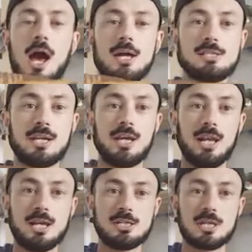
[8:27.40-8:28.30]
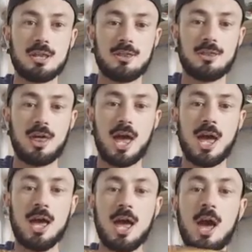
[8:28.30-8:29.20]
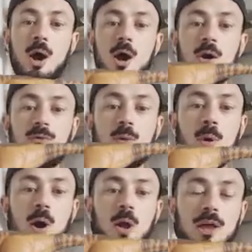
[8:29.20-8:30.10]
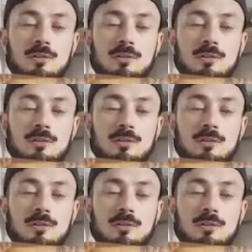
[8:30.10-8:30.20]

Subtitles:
articulation there. Overall,